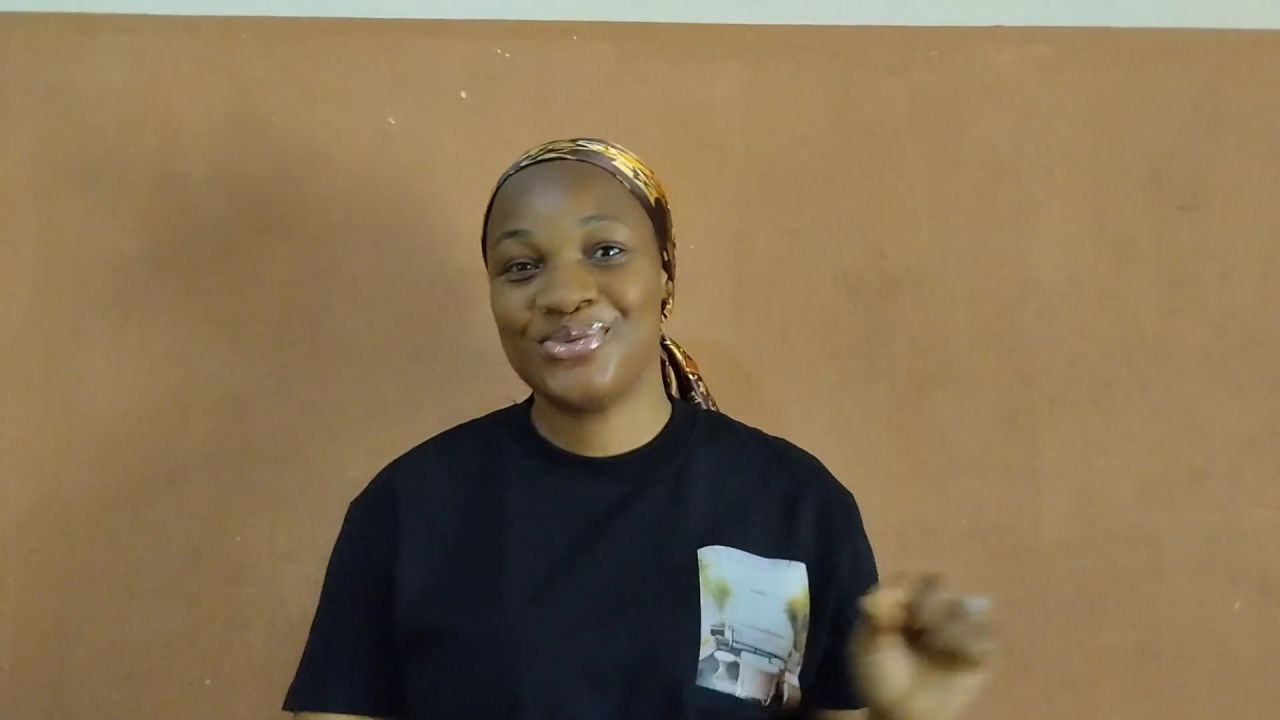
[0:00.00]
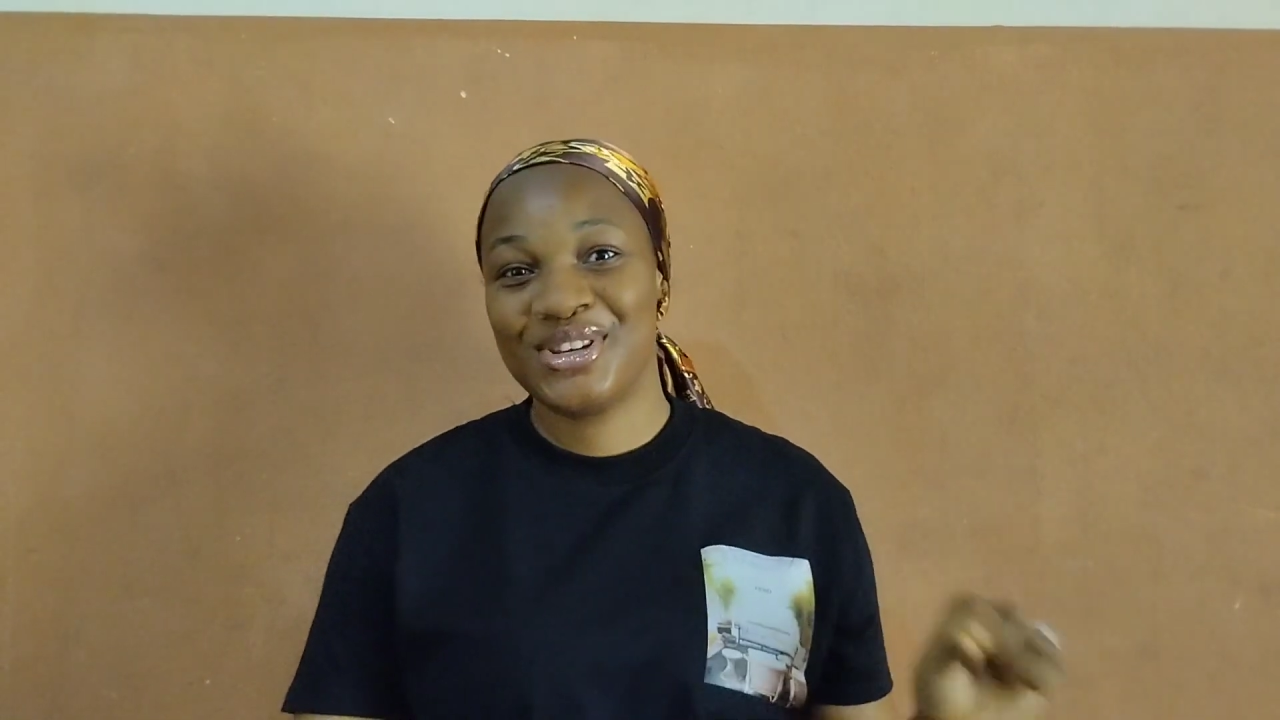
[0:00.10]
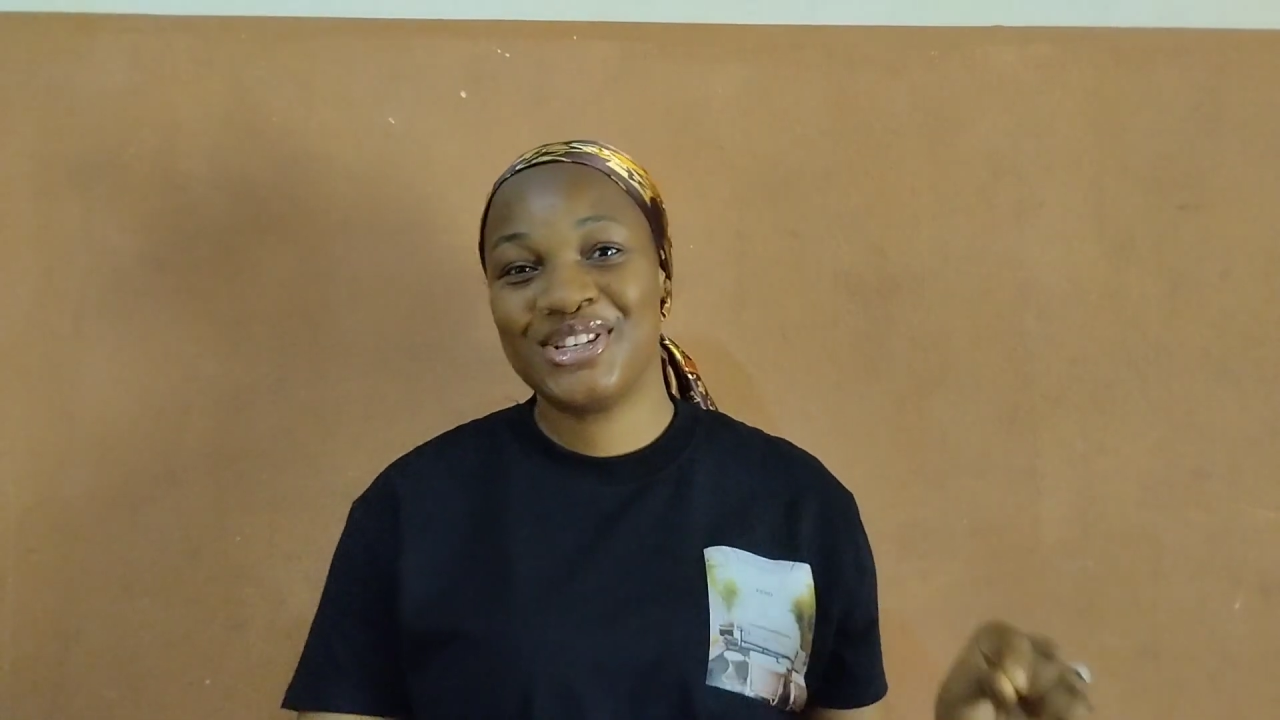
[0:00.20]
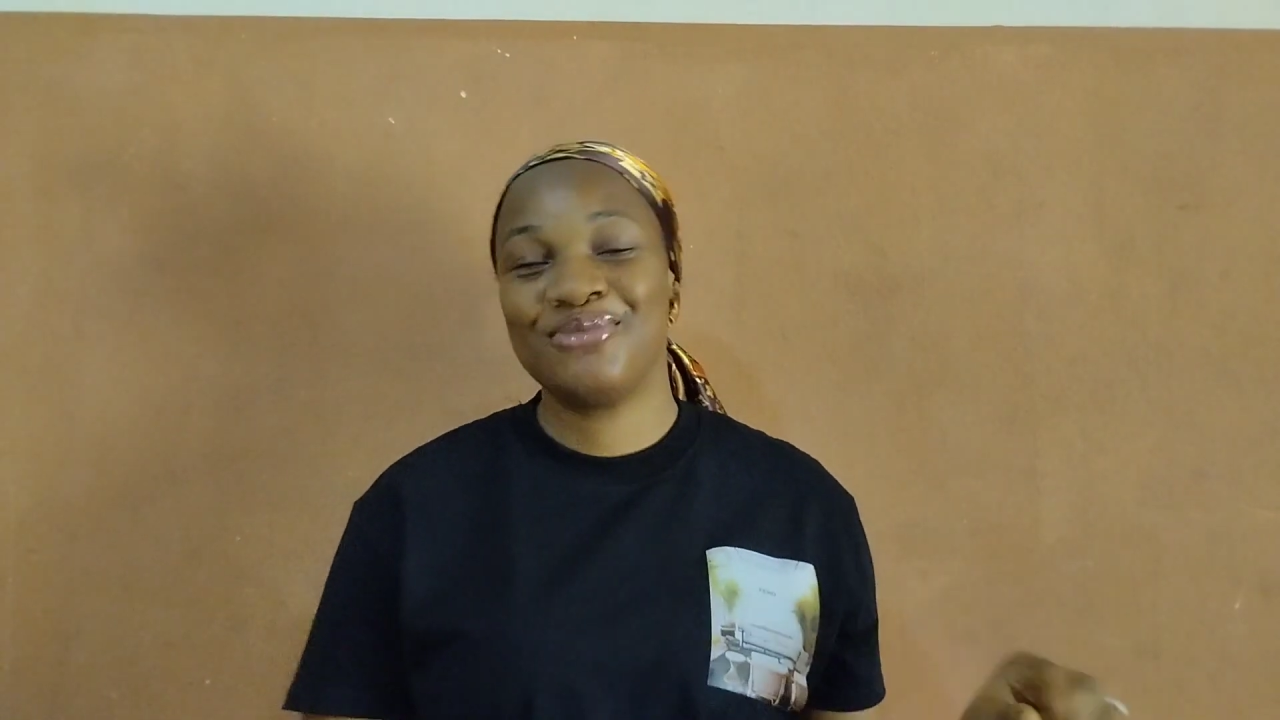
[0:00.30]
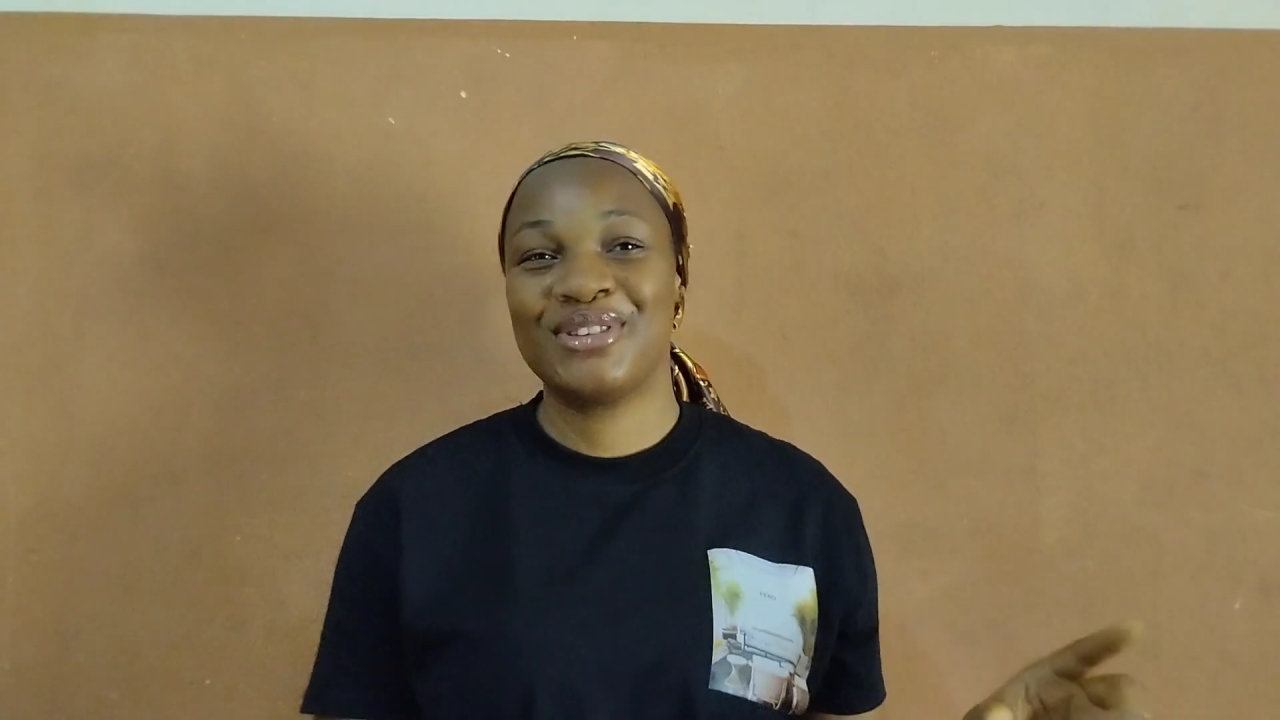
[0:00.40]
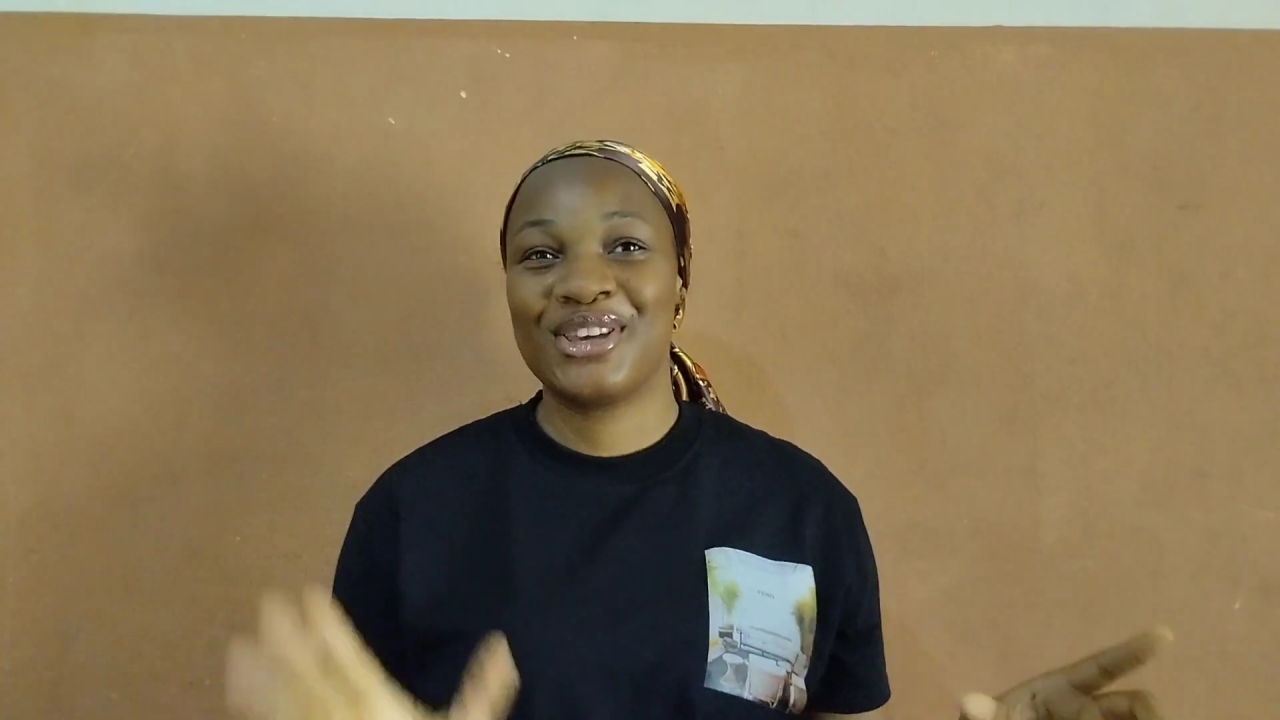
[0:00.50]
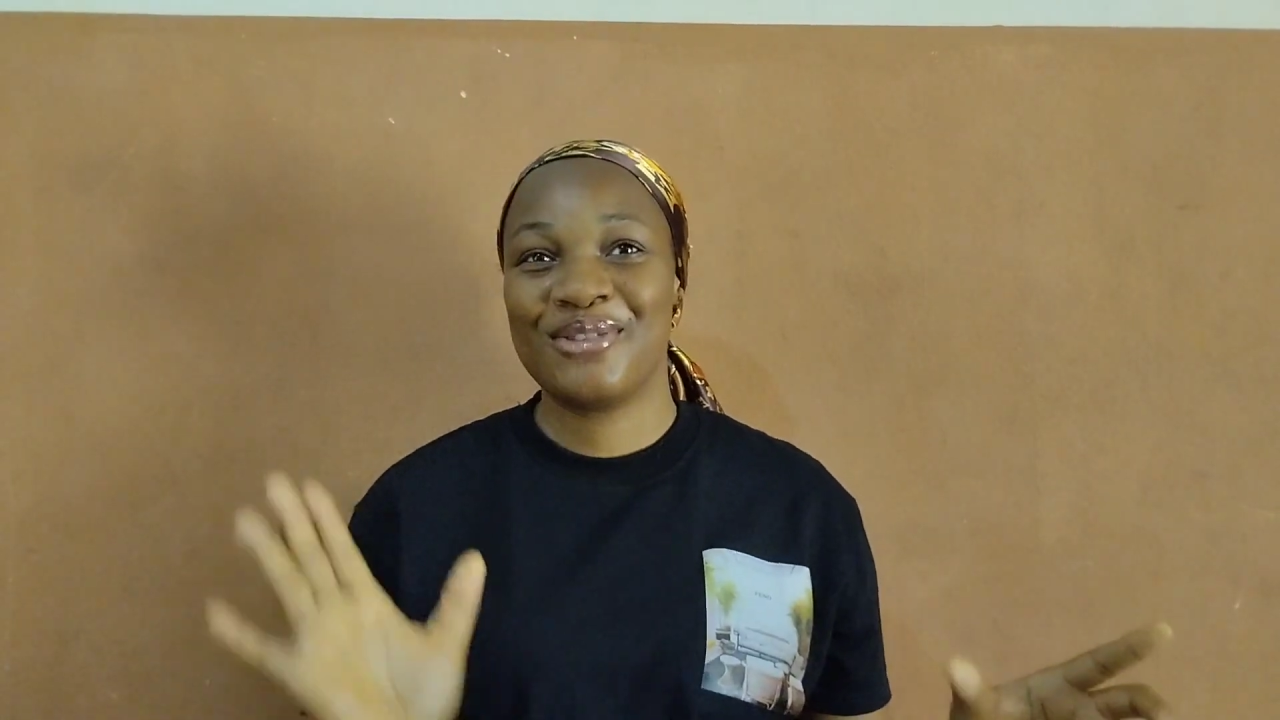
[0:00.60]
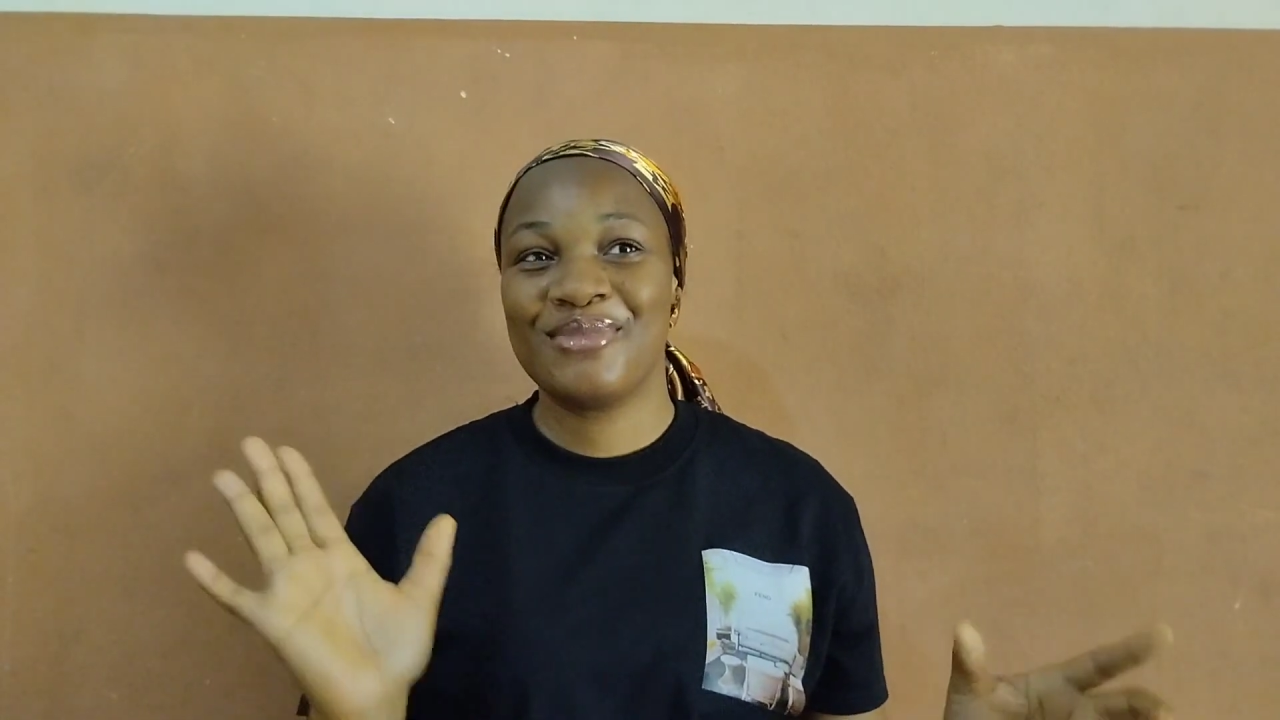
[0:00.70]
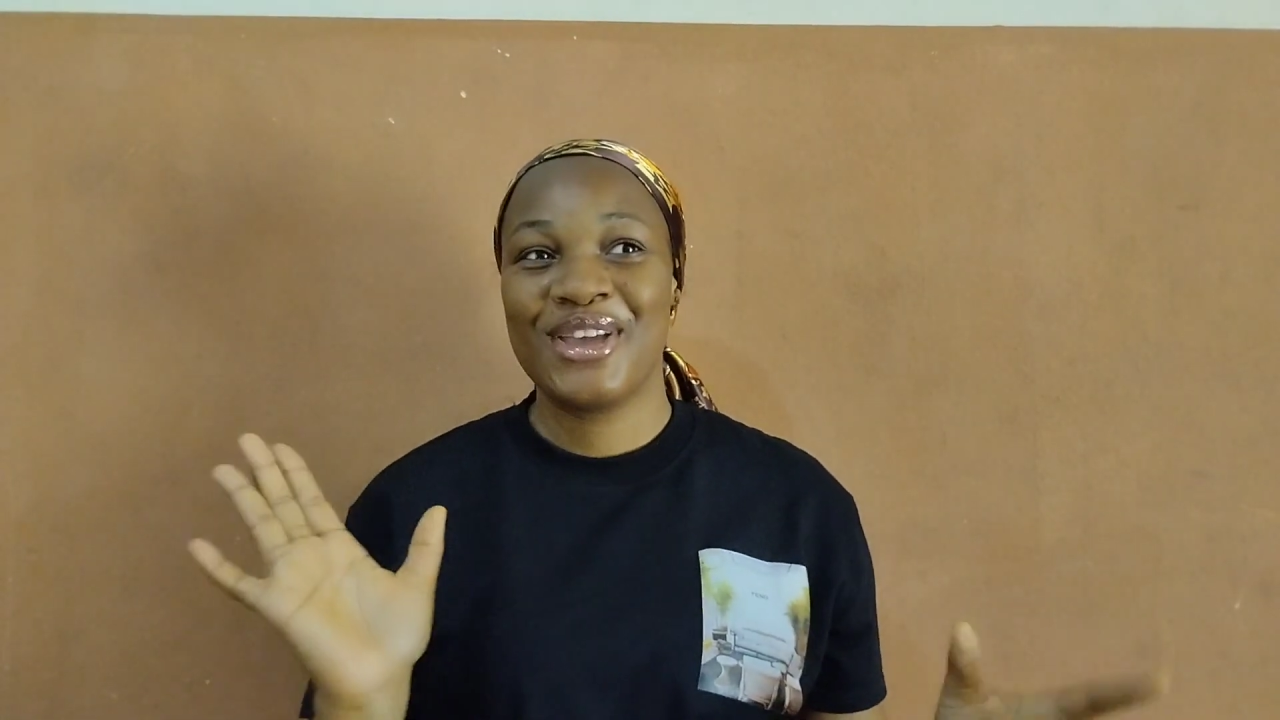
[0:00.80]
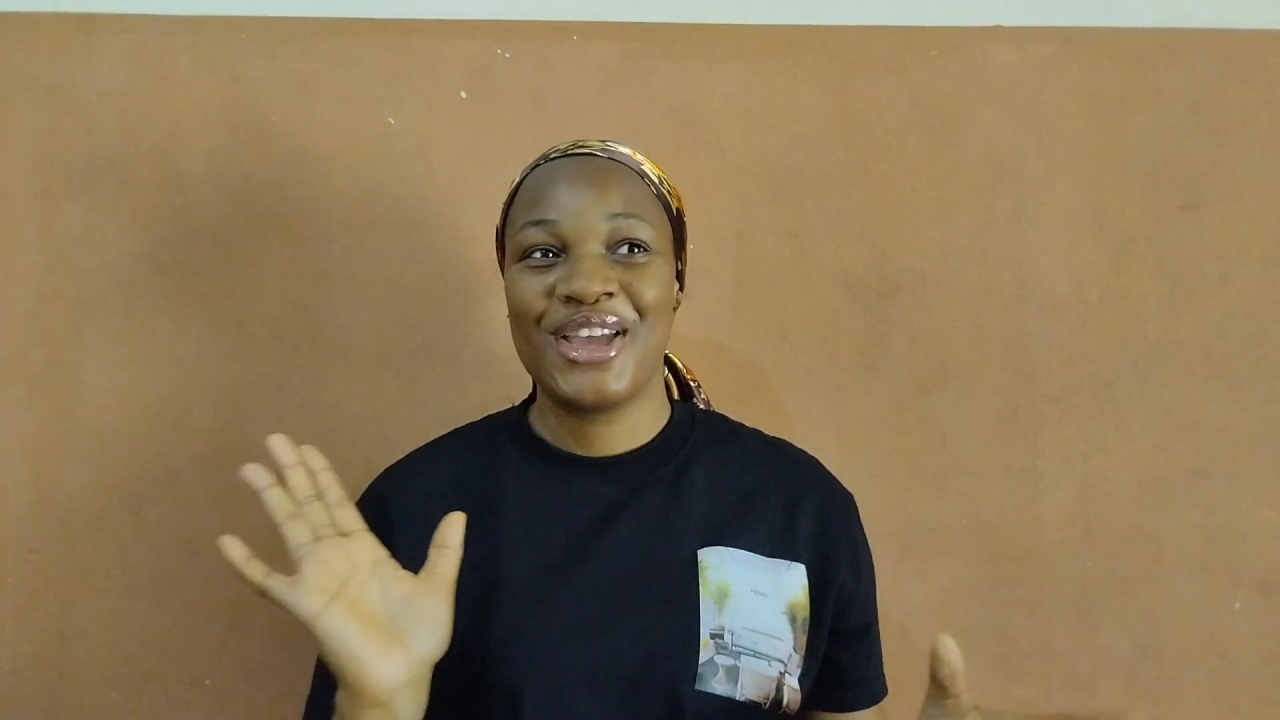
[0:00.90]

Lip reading: where it became